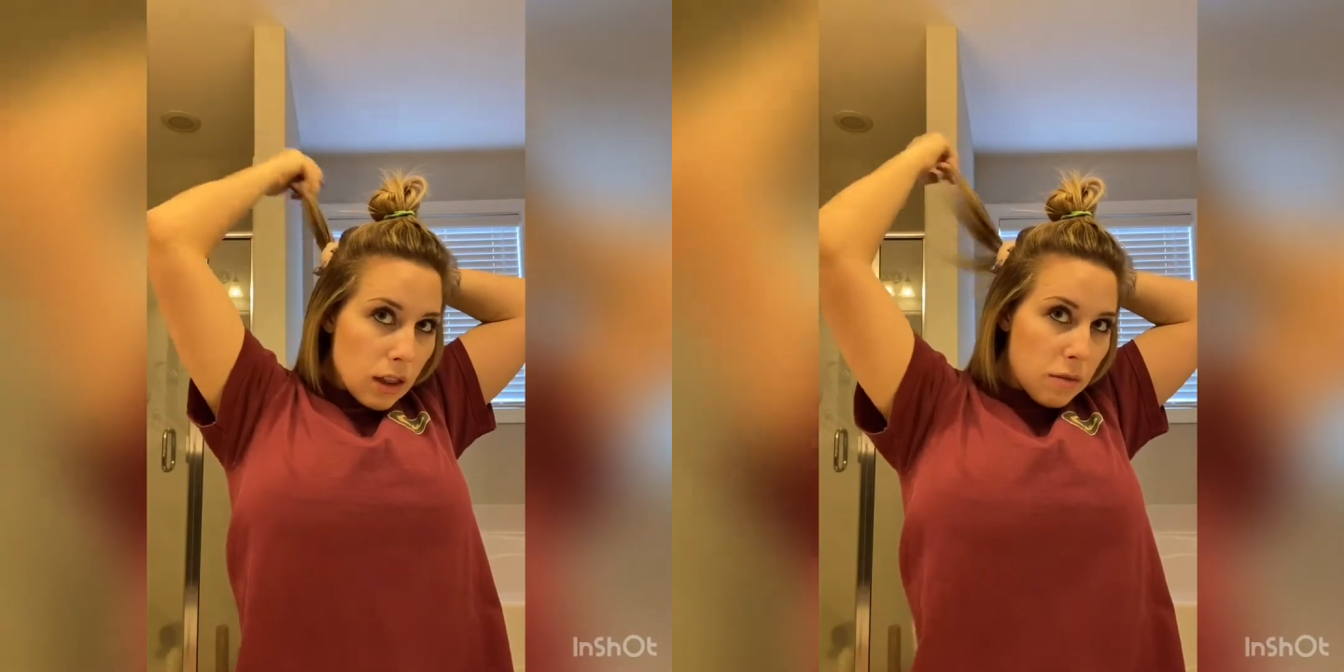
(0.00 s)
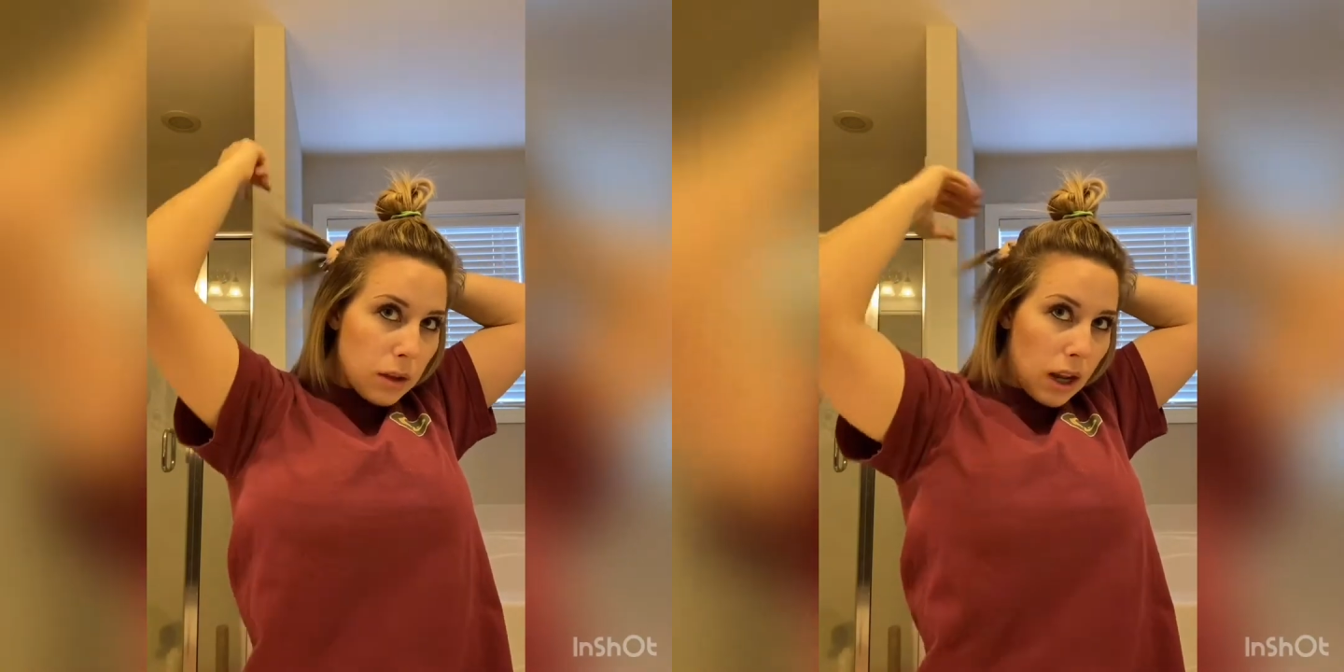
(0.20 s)

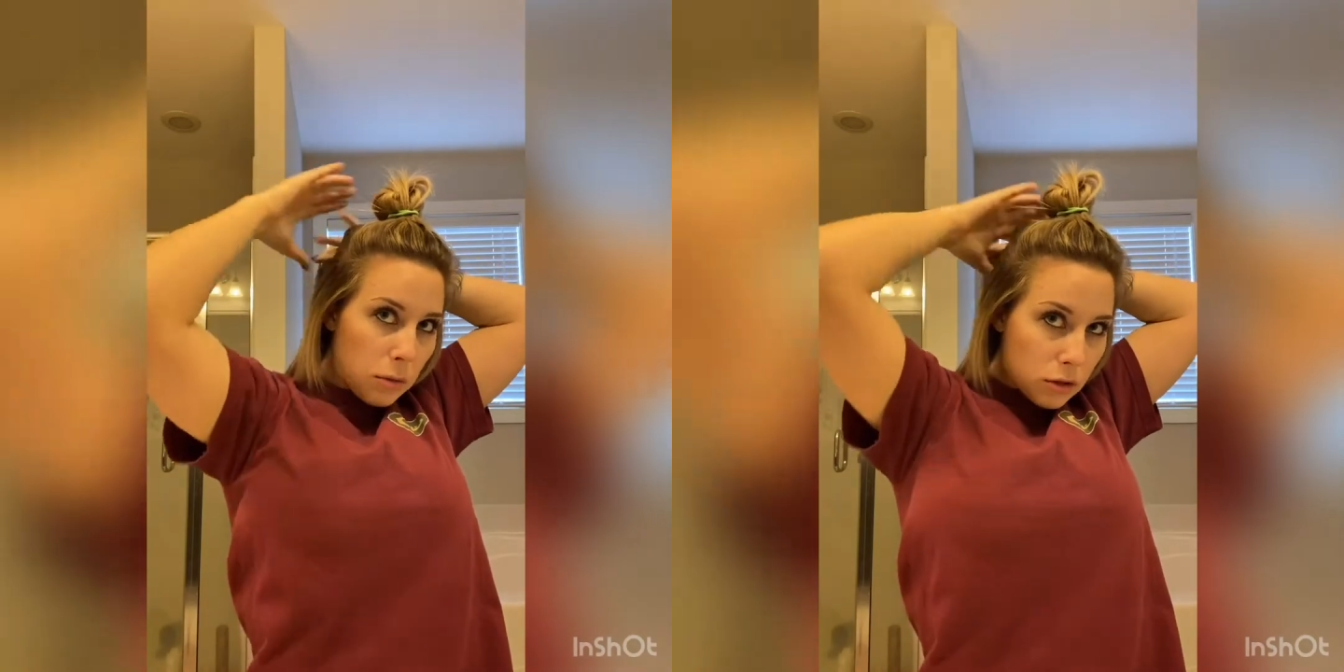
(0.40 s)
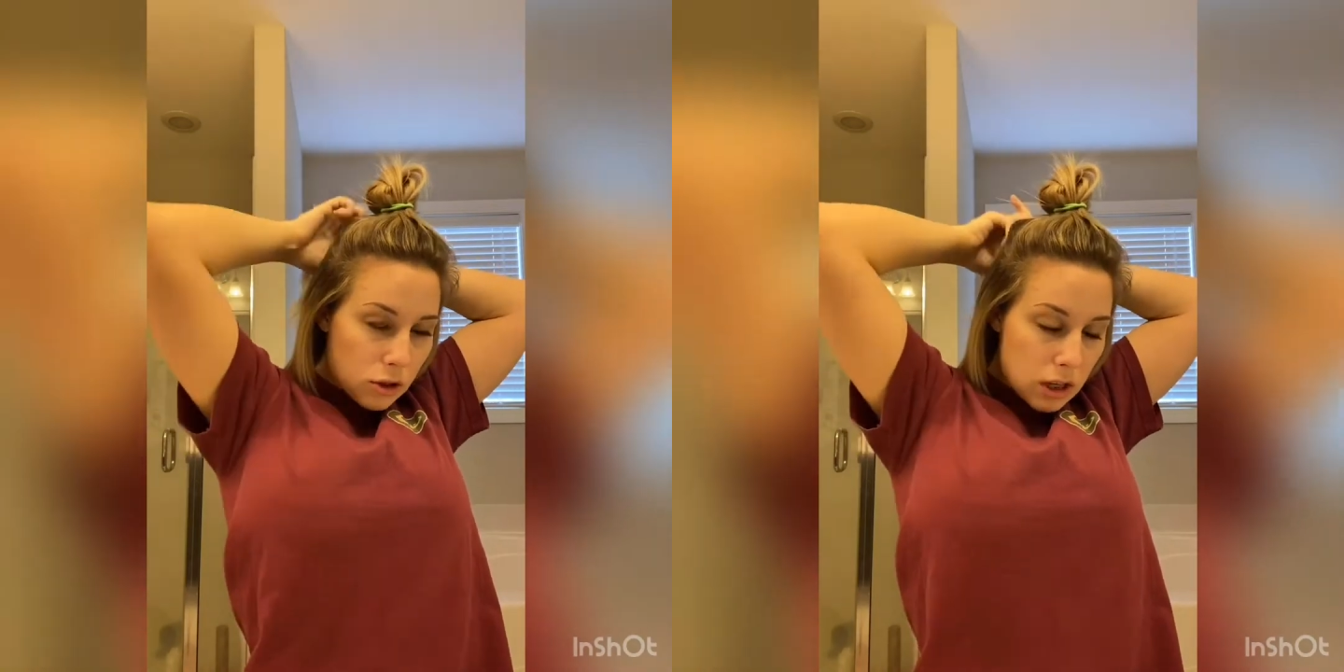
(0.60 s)
been
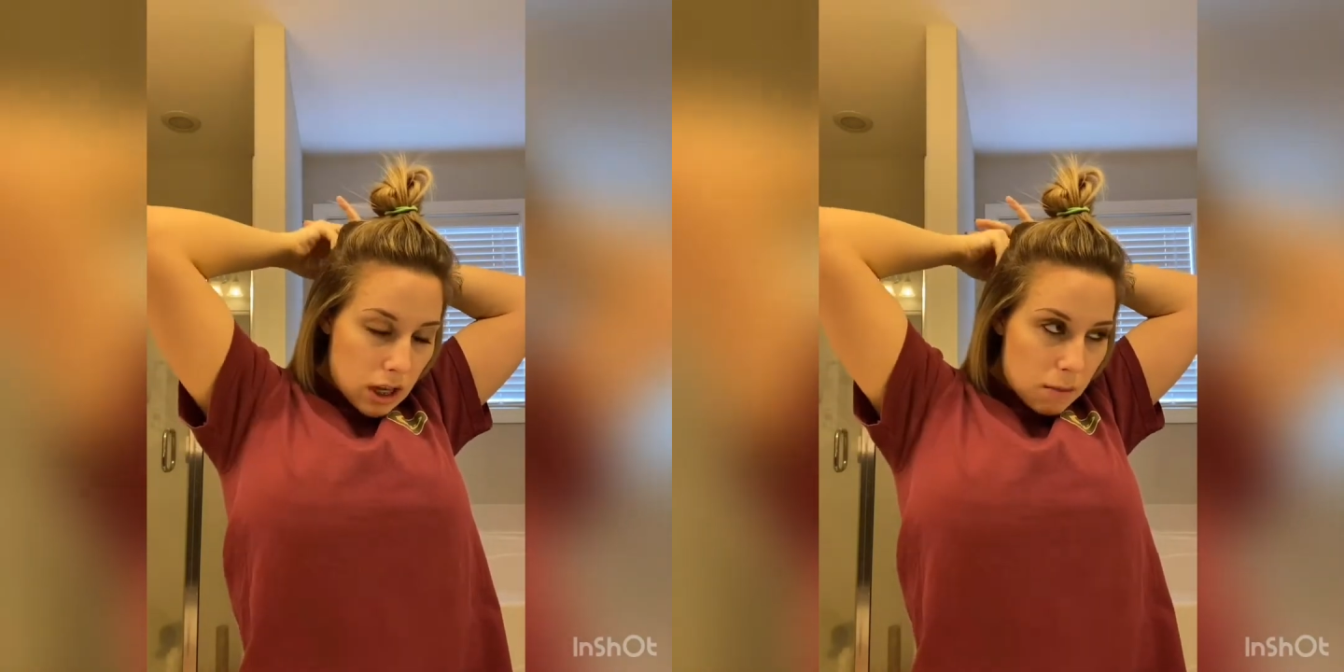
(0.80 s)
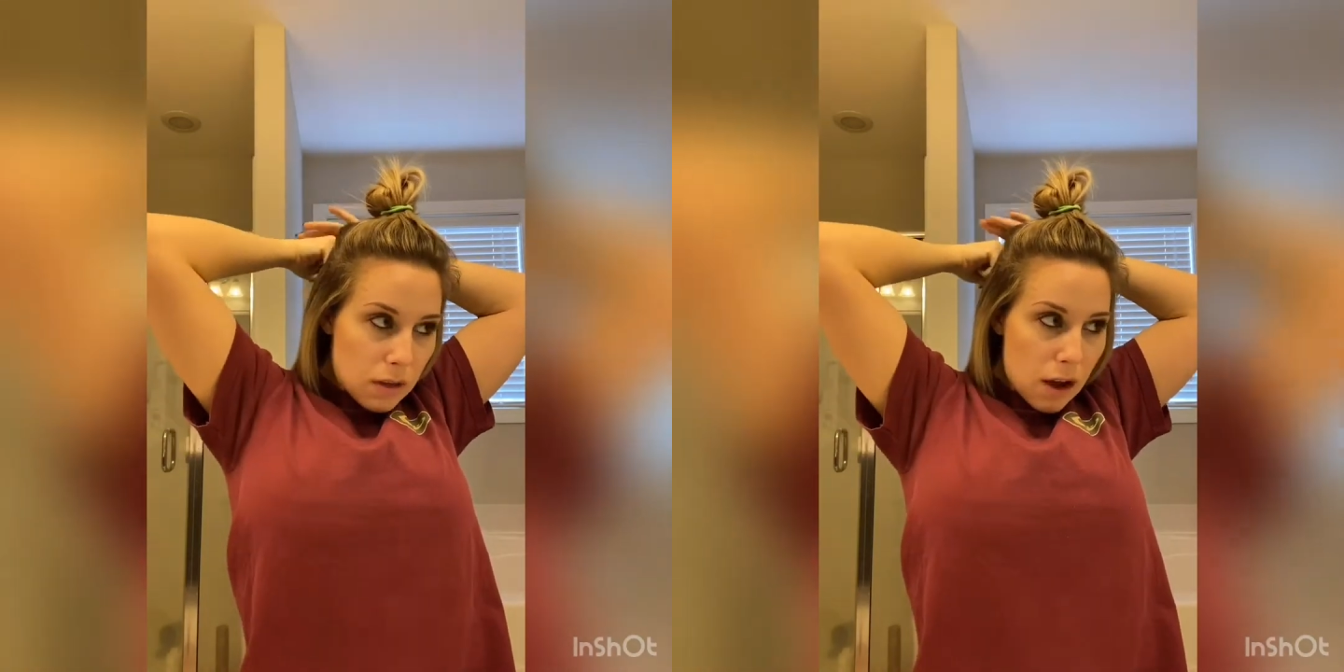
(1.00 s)
able to
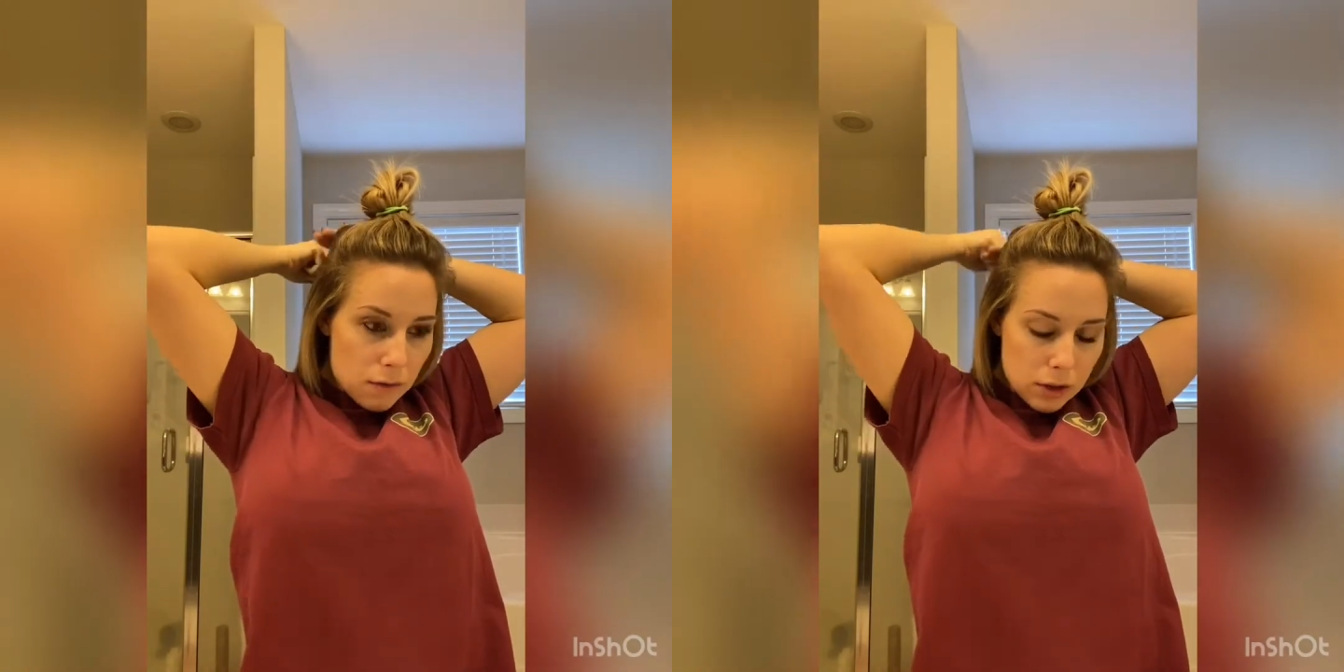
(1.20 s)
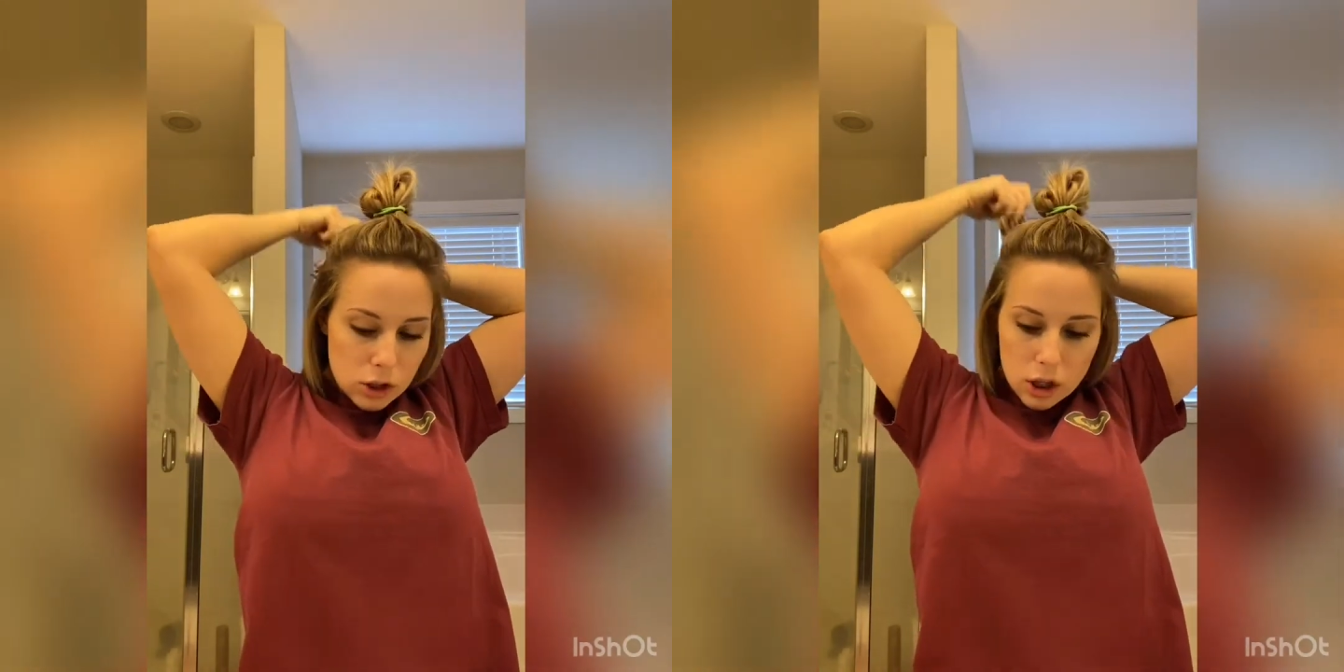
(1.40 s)
keep that
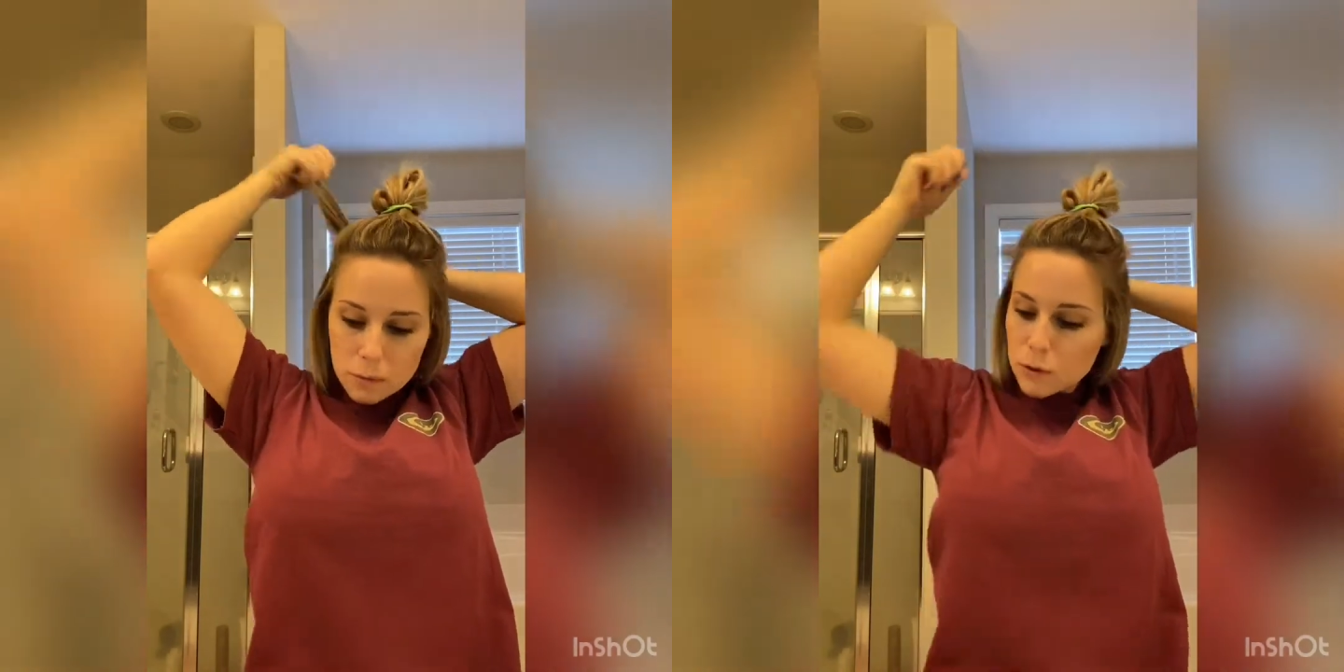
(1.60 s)
friendship